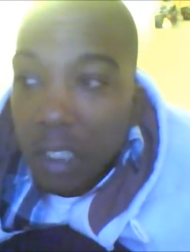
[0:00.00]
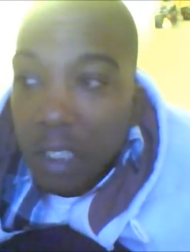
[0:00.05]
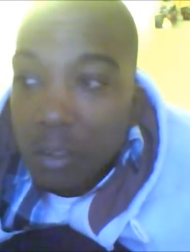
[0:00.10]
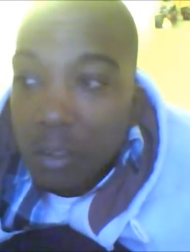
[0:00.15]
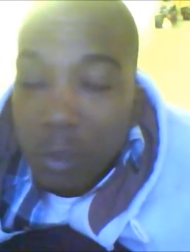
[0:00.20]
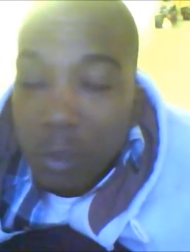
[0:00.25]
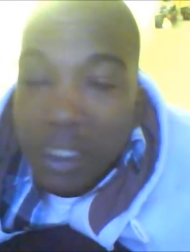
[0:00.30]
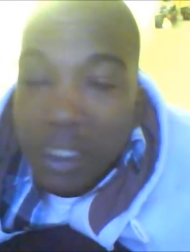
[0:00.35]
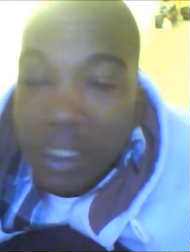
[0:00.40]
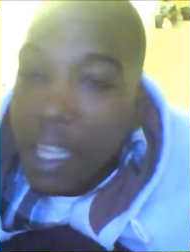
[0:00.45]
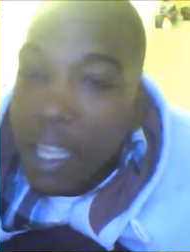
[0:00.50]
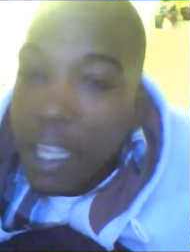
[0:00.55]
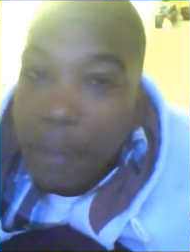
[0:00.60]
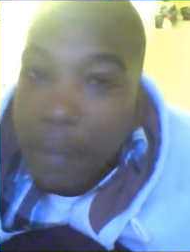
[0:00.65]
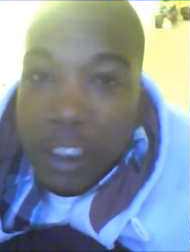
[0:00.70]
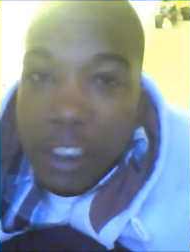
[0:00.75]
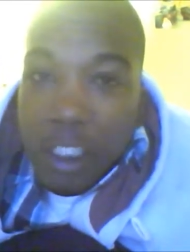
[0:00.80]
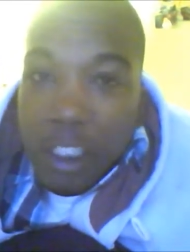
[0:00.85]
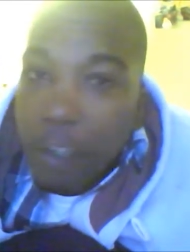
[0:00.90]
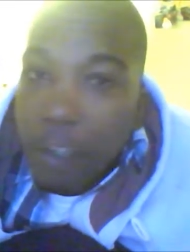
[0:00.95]
We're
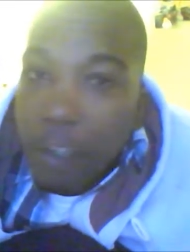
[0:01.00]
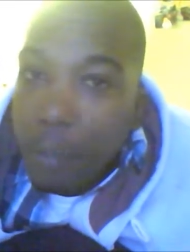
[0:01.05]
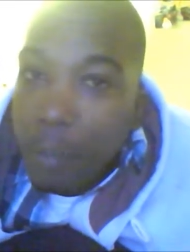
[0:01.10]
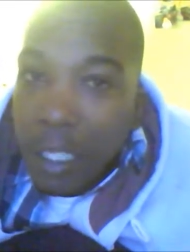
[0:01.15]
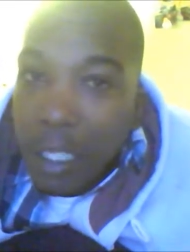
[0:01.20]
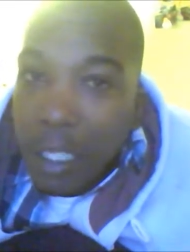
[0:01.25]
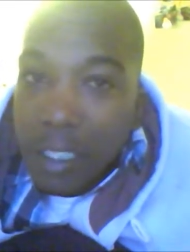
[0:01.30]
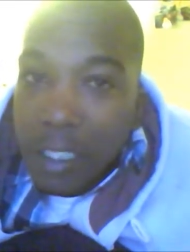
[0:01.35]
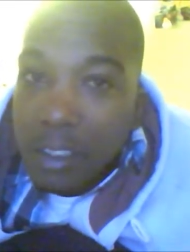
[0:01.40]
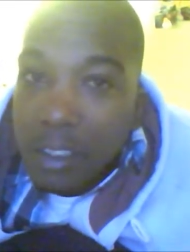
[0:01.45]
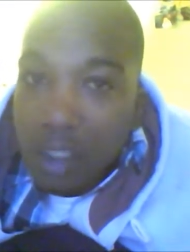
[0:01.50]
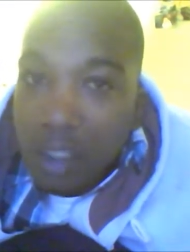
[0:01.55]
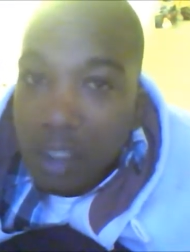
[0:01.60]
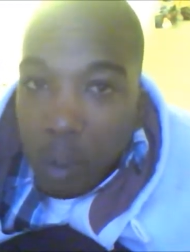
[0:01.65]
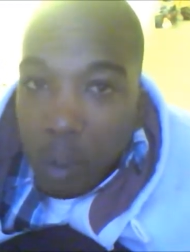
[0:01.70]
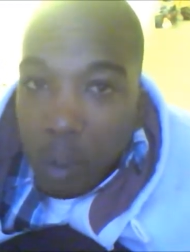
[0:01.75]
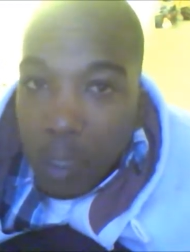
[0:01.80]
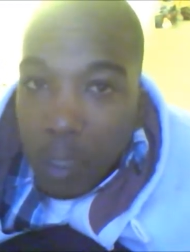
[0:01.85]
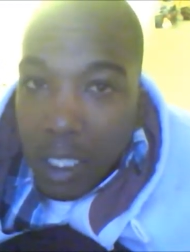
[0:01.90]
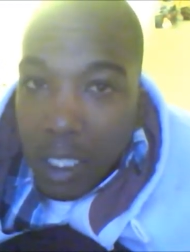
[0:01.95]
damaging our planet so
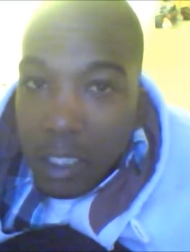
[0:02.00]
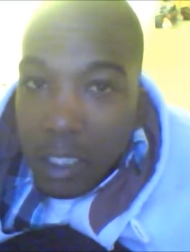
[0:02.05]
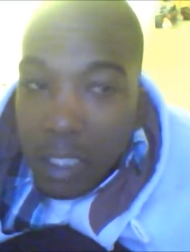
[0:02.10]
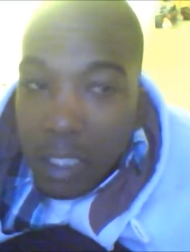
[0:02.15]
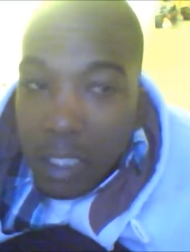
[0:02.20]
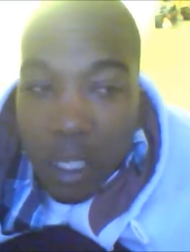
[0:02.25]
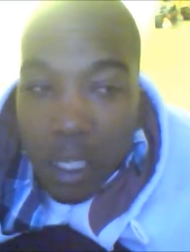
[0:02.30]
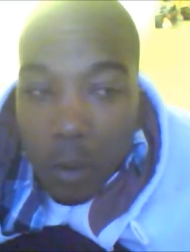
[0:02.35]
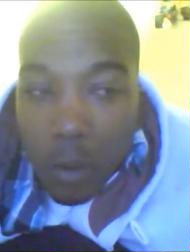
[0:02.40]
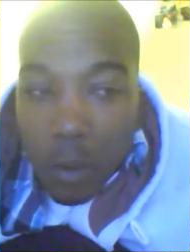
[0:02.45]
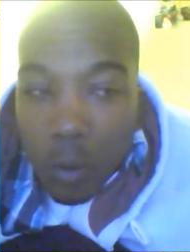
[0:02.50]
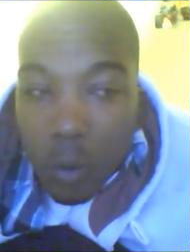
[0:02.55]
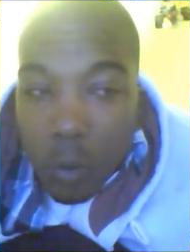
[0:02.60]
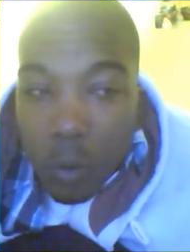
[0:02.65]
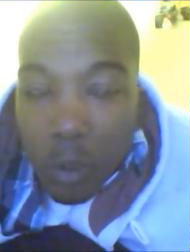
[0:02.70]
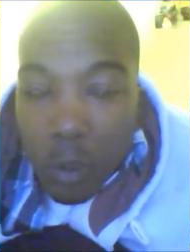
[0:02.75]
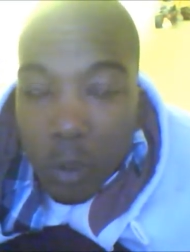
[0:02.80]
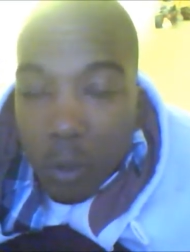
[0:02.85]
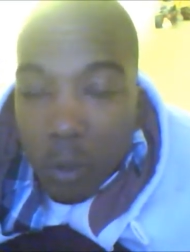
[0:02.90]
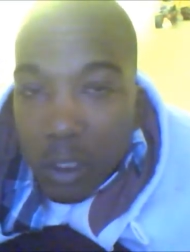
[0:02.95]
bad that
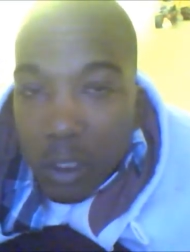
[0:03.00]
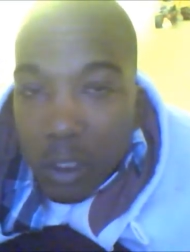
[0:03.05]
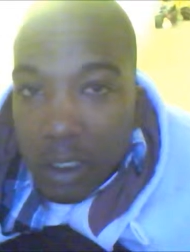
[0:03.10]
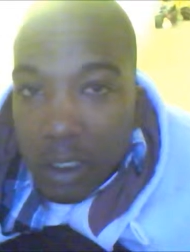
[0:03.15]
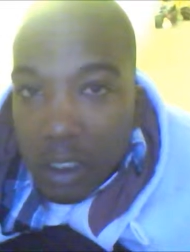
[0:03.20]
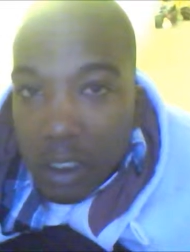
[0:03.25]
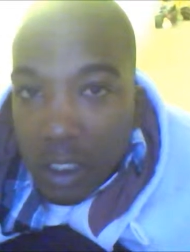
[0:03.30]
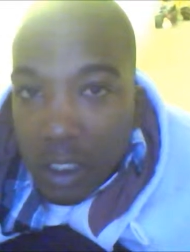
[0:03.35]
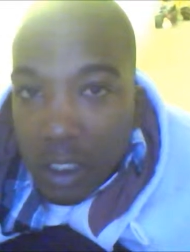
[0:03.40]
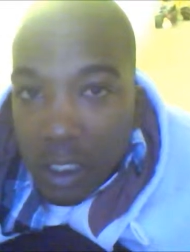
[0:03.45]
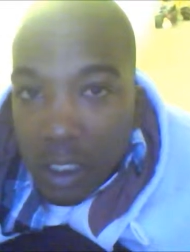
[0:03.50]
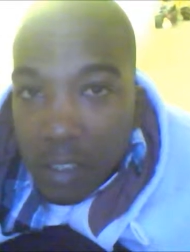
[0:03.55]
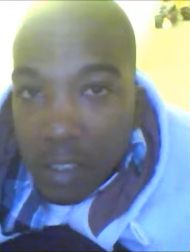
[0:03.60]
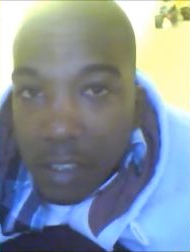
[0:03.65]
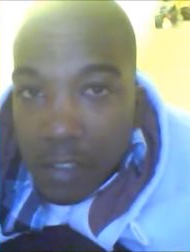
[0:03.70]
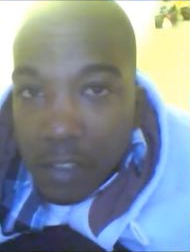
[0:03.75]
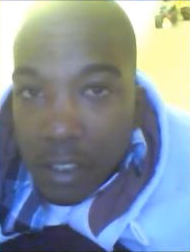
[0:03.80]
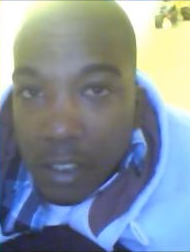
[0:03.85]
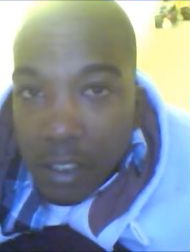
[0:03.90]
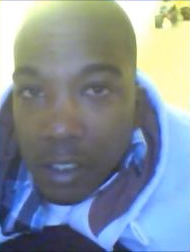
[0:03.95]
we won't continue to live
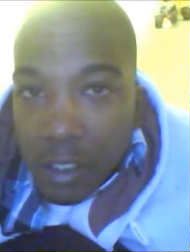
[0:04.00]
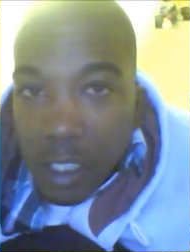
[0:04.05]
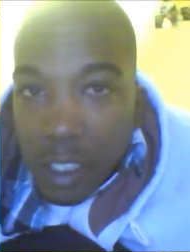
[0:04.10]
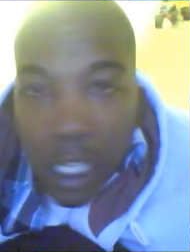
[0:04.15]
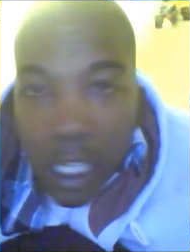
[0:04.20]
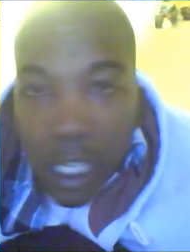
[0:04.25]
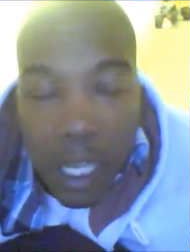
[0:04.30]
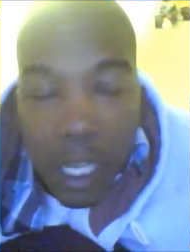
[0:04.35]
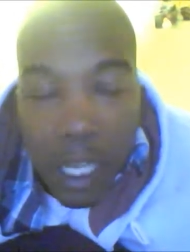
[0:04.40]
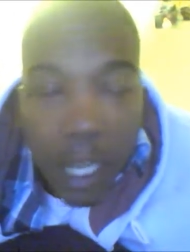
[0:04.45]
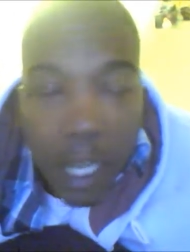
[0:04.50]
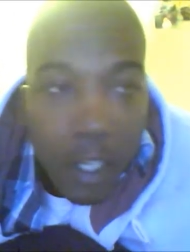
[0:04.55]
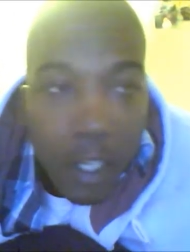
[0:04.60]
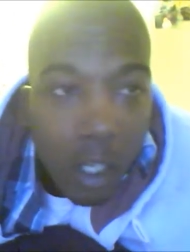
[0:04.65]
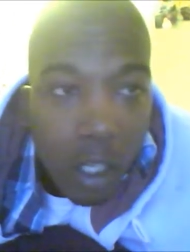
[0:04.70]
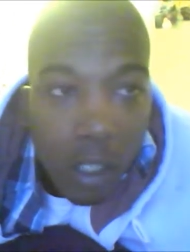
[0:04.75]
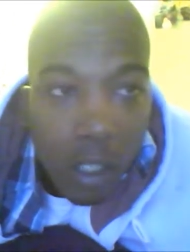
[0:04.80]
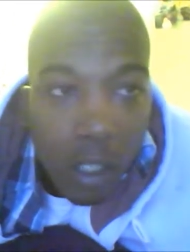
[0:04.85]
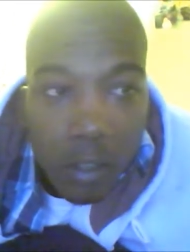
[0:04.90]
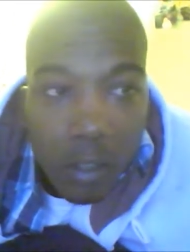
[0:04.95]
here. I
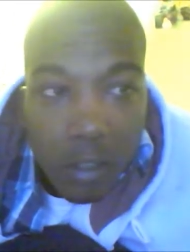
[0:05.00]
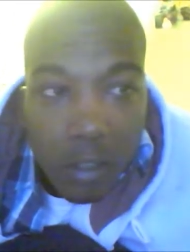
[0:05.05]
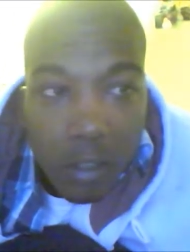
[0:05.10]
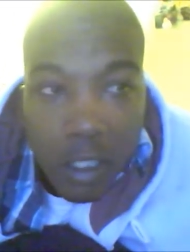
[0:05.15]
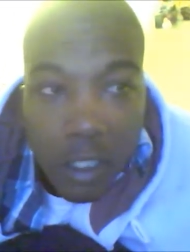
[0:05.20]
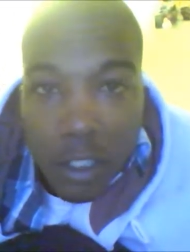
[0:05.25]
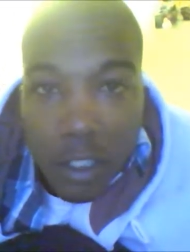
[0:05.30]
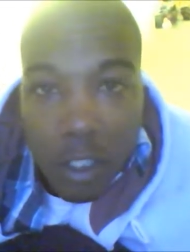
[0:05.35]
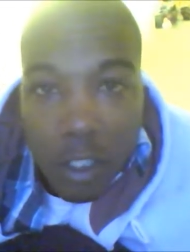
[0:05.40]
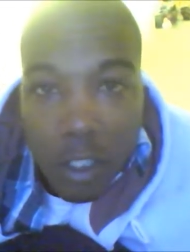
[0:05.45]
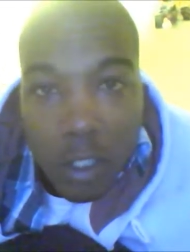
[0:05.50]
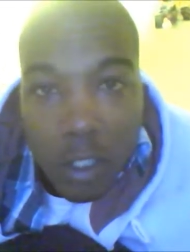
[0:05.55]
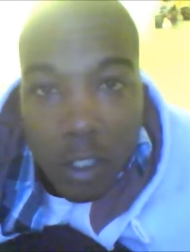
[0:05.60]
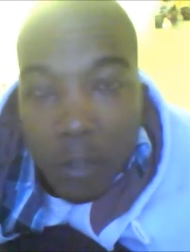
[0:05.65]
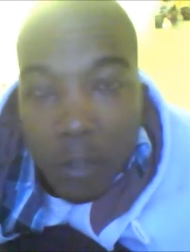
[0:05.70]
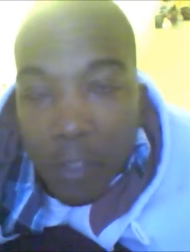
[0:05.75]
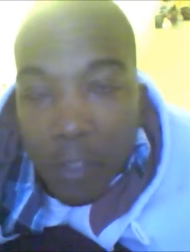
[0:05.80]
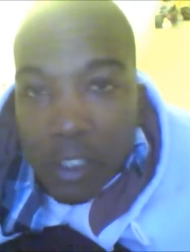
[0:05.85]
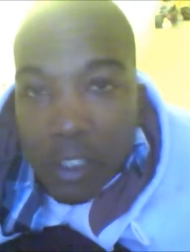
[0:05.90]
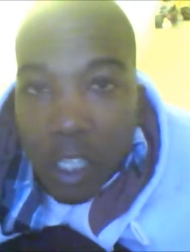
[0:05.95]
know, you know, the
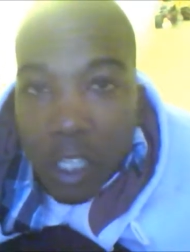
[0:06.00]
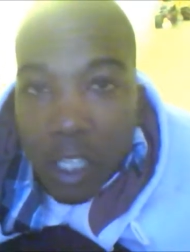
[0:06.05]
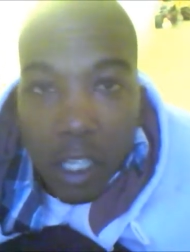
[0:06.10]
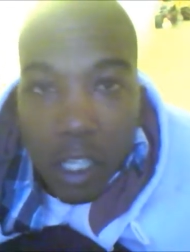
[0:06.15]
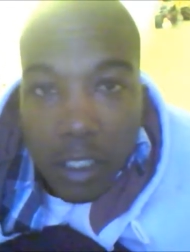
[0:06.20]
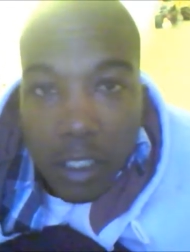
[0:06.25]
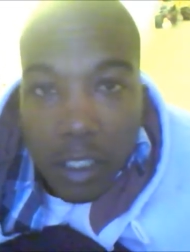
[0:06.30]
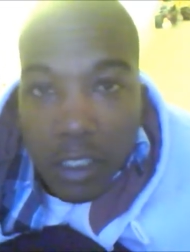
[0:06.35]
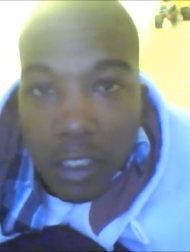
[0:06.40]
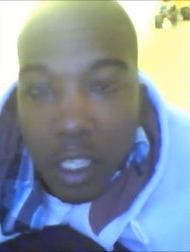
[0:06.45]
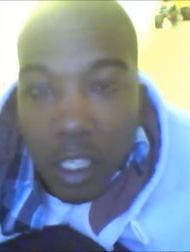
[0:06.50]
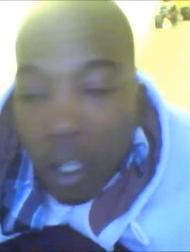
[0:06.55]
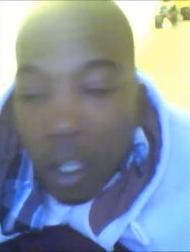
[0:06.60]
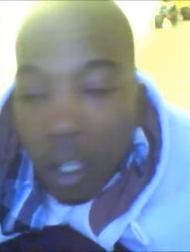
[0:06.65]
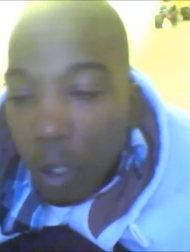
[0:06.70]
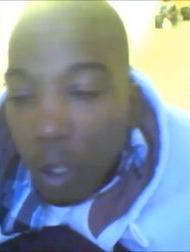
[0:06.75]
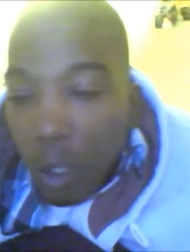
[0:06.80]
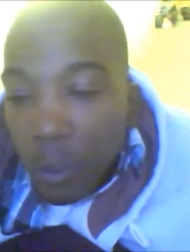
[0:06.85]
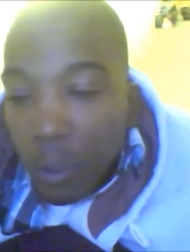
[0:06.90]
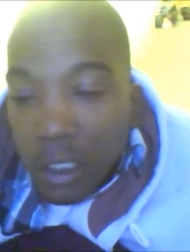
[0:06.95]
first thought is that,
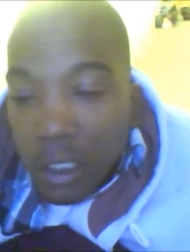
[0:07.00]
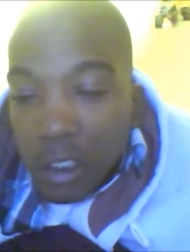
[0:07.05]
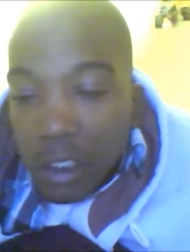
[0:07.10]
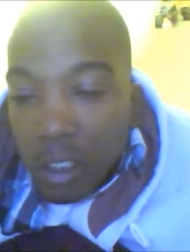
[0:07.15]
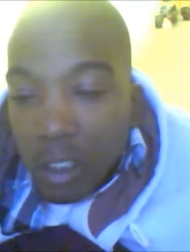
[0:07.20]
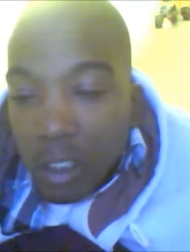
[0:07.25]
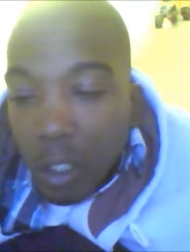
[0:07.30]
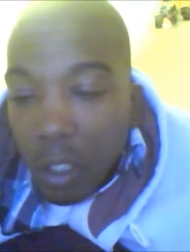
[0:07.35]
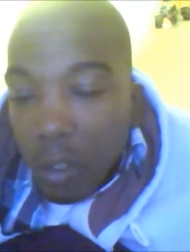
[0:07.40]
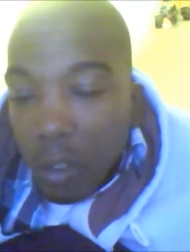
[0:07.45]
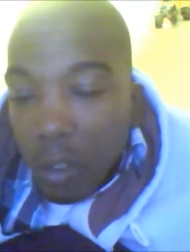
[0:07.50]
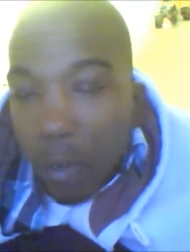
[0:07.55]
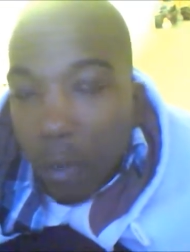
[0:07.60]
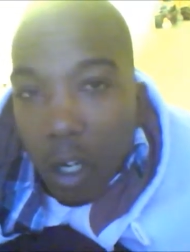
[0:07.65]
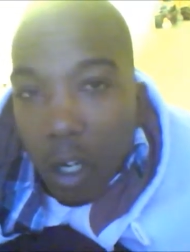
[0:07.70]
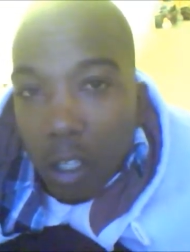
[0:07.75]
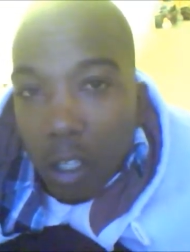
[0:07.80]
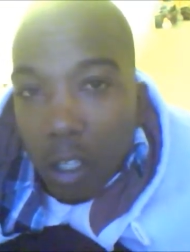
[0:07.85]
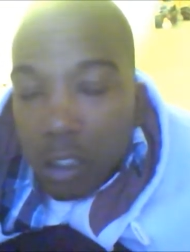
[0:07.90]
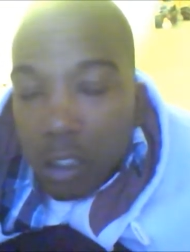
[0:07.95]
oh, we can just go to
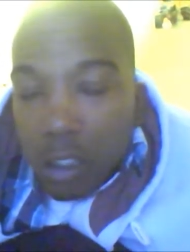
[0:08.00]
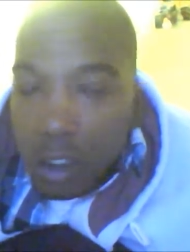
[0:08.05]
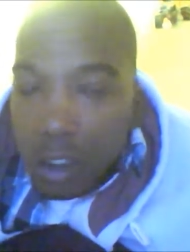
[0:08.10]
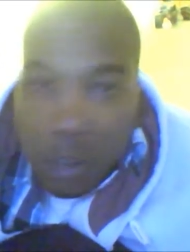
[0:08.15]
Mars because we